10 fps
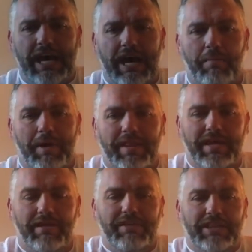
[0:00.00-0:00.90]
Um, and
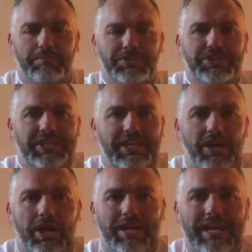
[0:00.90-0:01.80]
then I've got them sitting
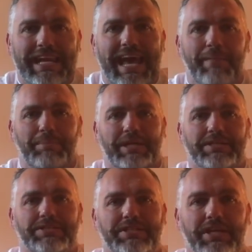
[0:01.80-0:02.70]
on
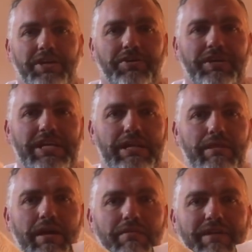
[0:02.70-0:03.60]
napkins that
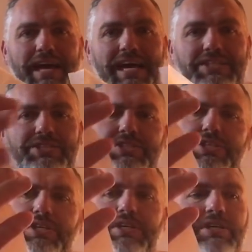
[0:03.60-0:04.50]
underneath have
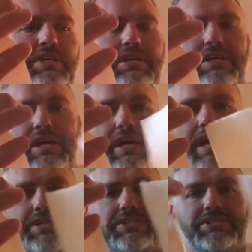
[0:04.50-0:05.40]
S,
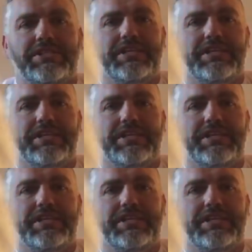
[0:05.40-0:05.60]
S,